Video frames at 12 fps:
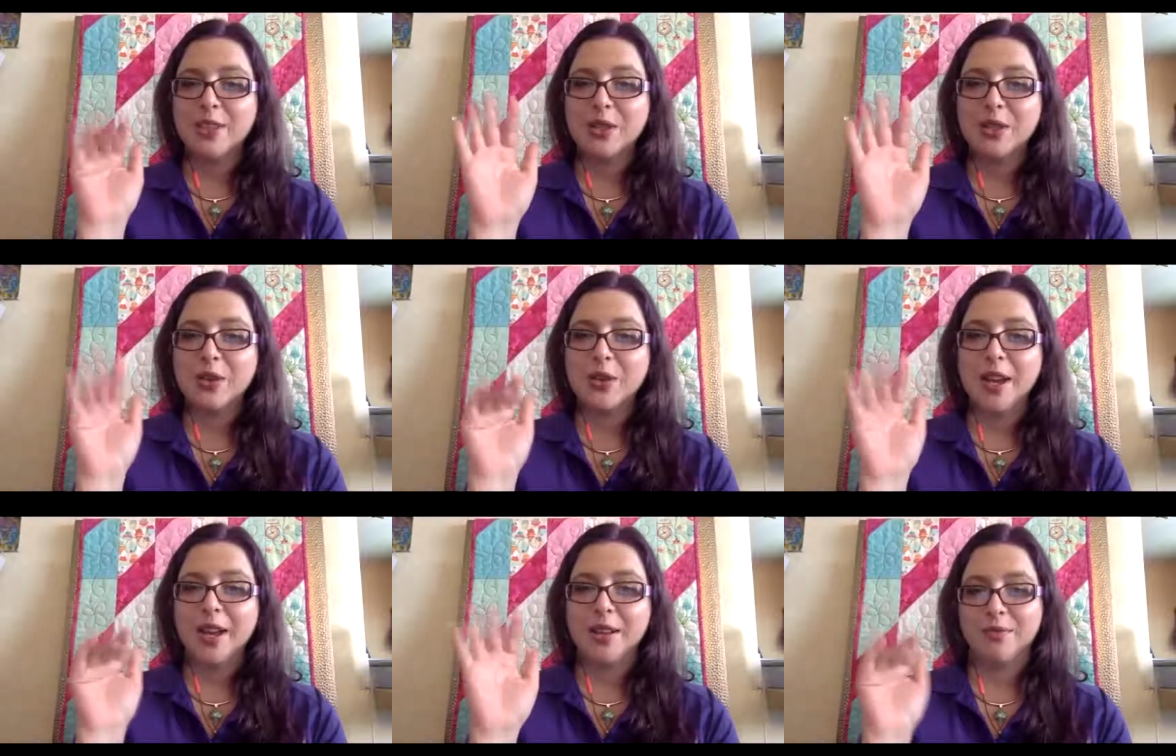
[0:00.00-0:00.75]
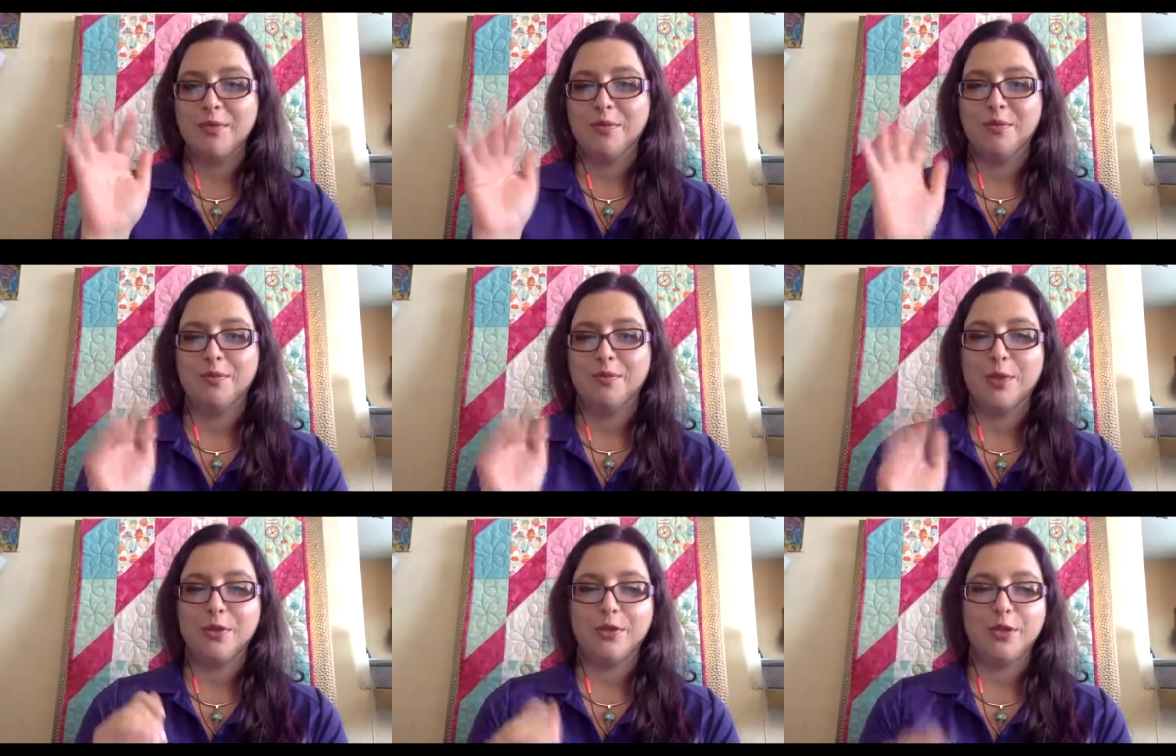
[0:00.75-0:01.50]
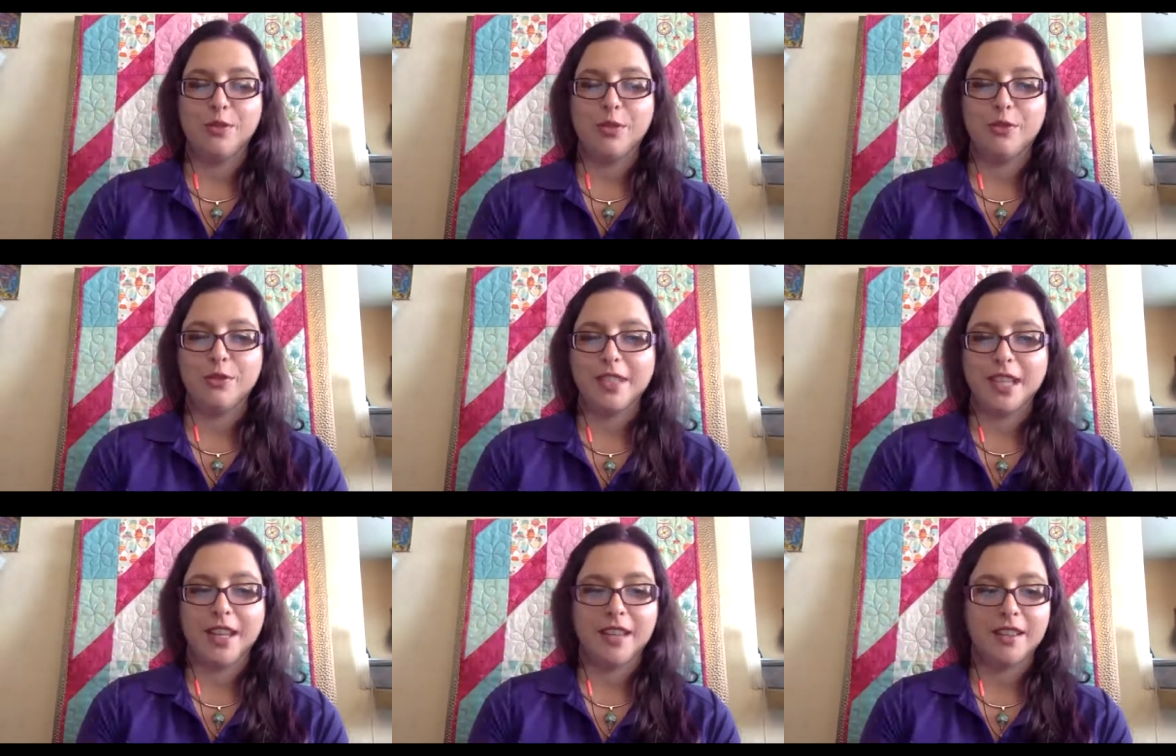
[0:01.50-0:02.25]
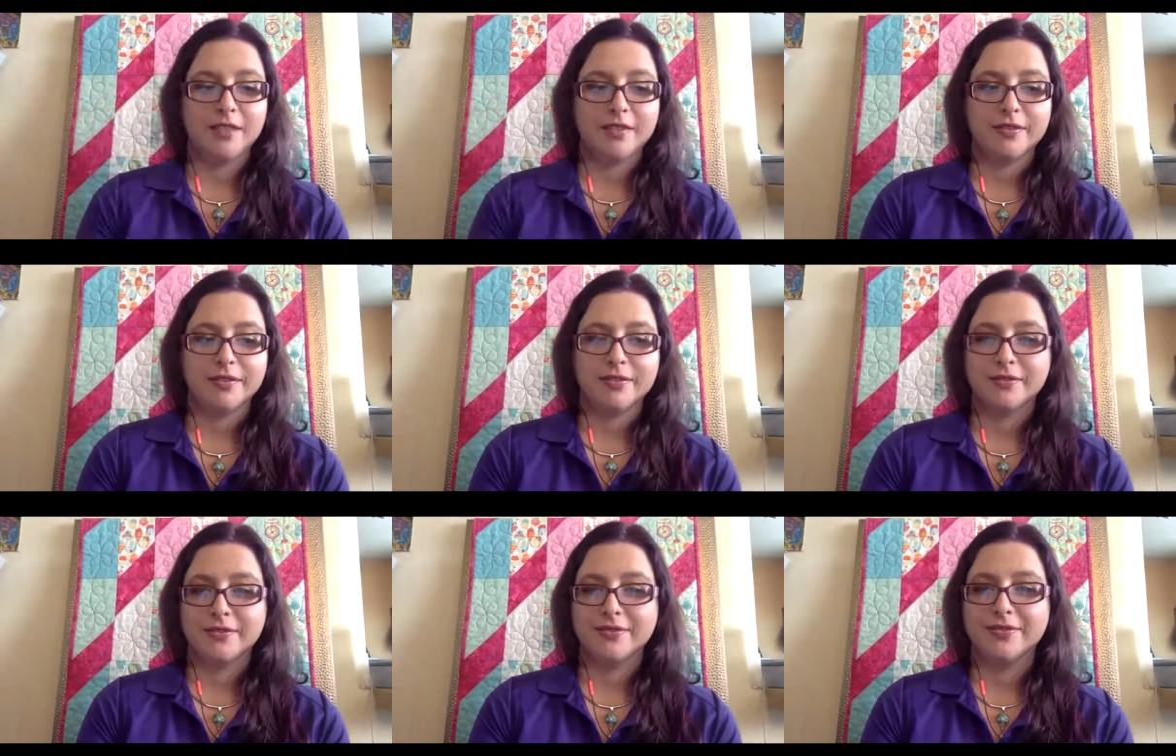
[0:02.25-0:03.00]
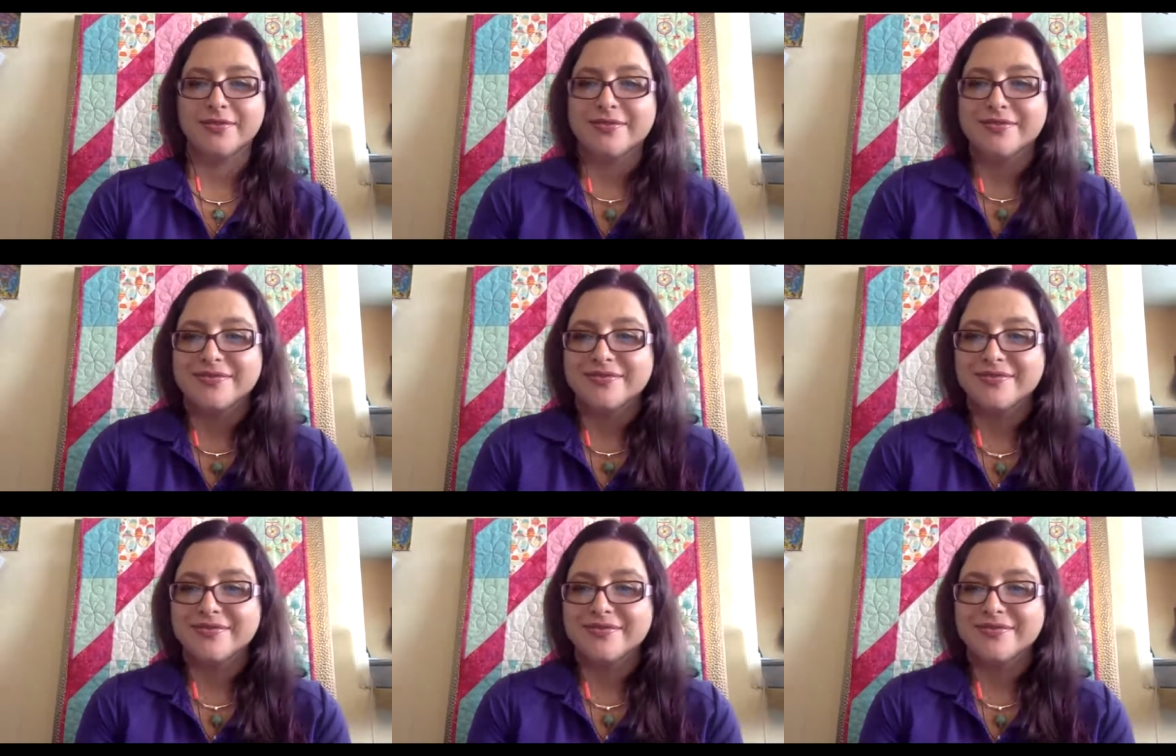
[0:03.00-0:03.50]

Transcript: Soy. Beautiful, beautiful snake. So I'm gonna